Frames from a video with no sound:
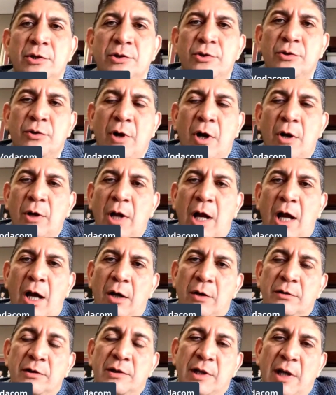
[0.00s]
to roll
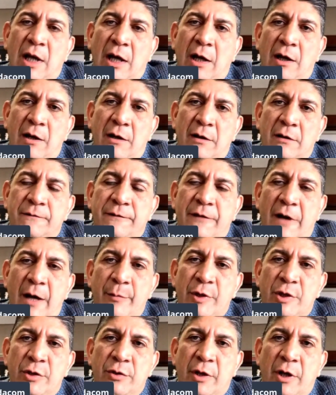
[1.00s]
out
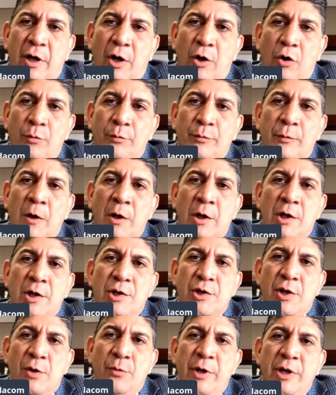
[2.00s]
fiber to the home.
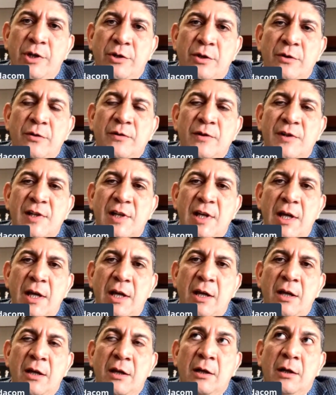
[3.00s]
So we do
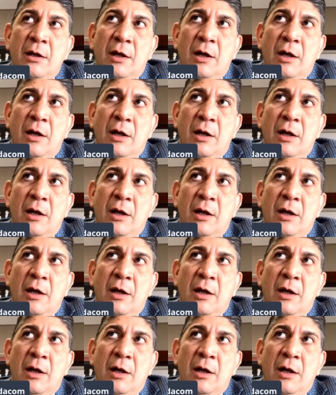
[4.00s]
see